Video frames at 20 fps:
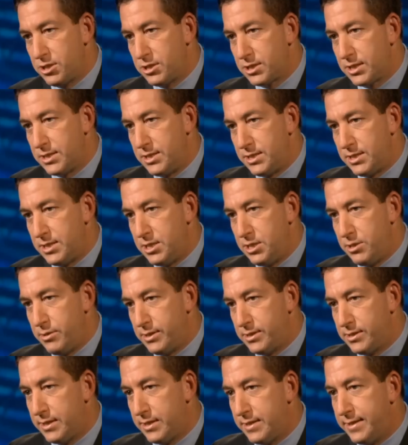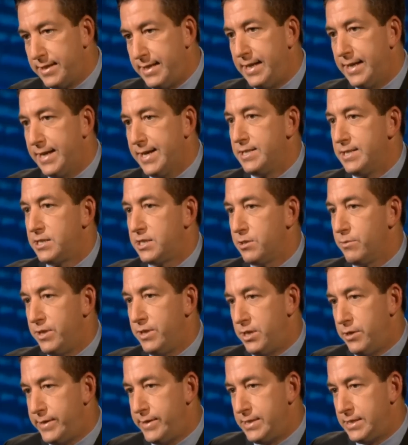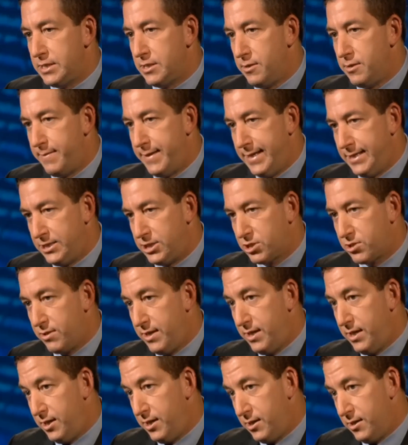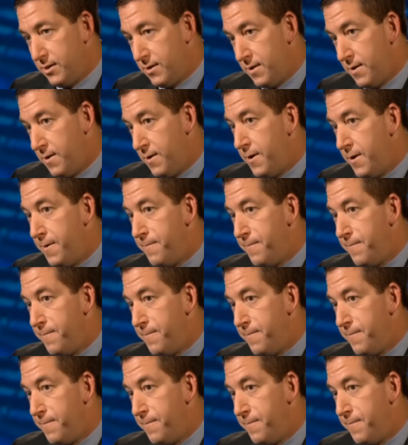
to just continuously lean against the window and tilt my screen